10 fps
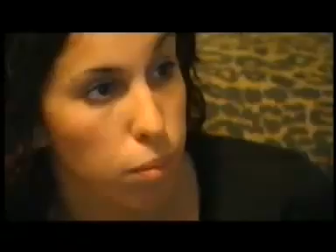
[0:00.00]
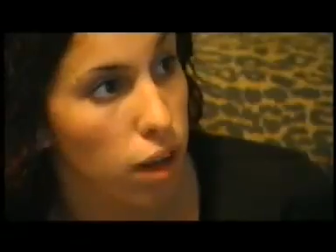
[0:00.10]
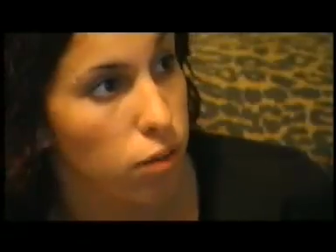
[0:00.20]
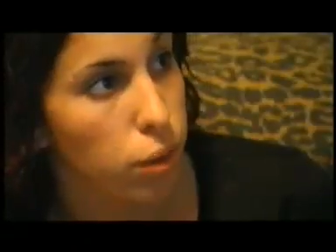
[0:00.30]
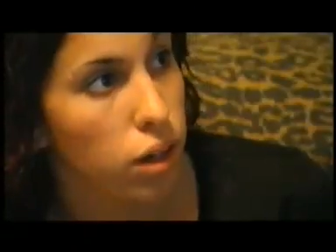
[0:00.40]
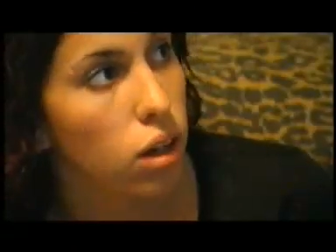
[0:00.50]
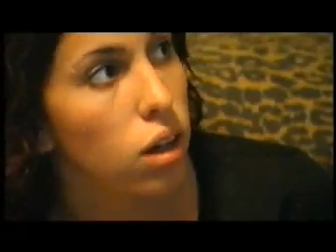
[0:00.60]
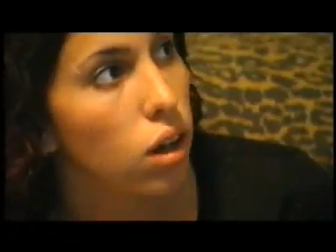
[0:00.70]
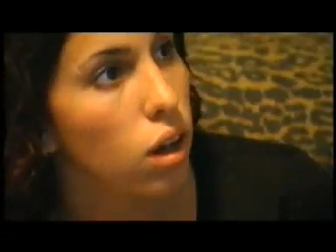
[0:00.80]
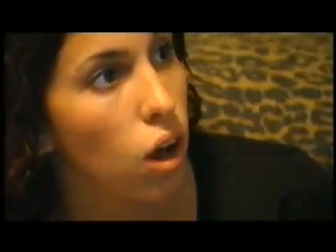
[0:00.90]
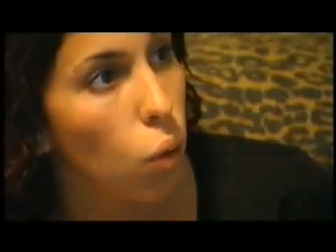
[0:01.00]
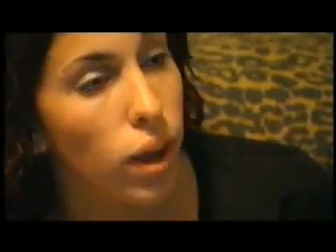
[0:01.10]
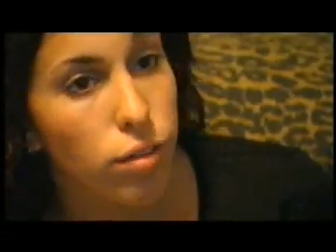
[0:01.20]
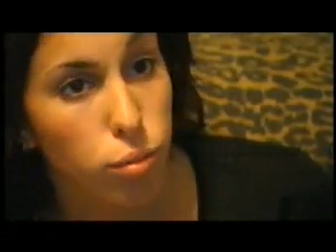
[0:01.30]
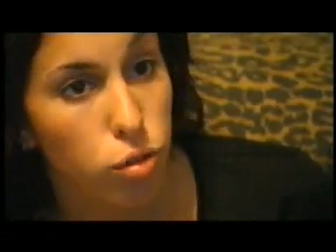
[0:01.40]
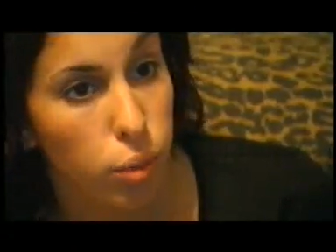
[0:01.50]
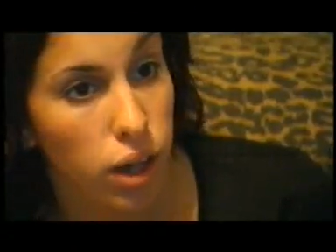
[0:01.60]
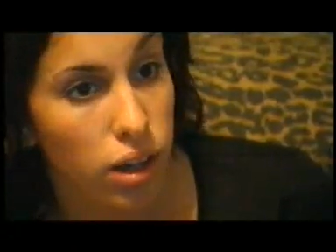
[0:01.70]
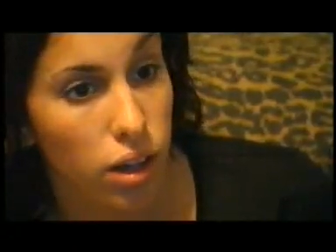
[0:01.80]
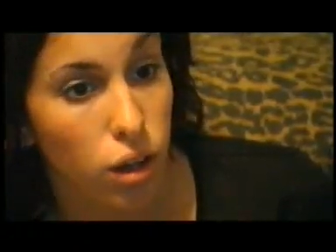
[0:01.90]
I've been away from
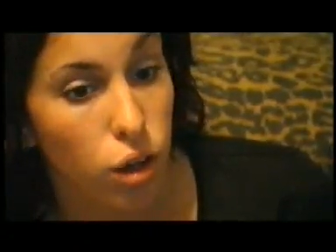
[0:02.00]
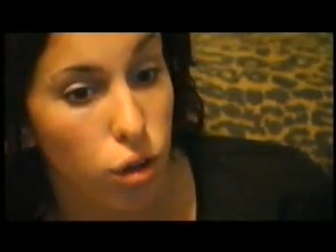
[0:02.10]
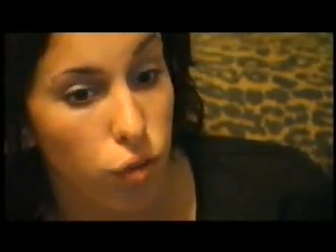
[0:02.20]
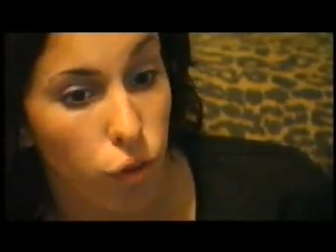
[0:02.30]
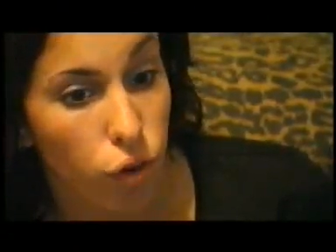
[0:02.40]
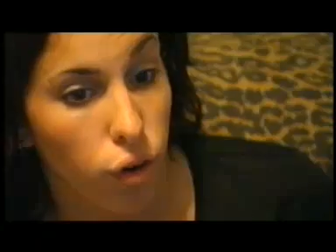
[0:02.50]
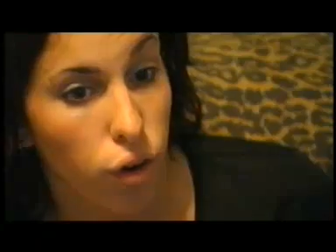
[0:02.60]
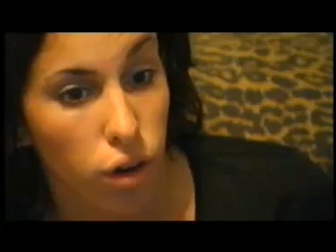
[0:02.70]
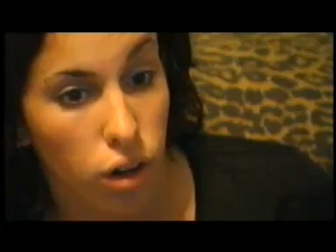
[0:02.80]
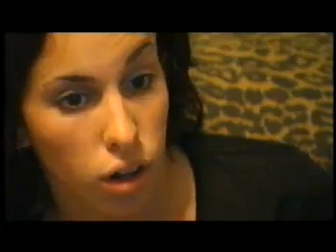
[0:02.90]
Jamaica for